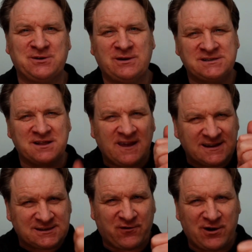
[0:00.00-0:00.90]
So listen,
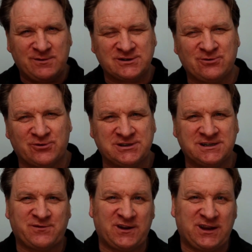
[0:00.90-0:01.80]
thanks very much for watching
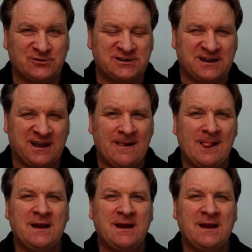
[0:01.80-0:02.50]
this video today.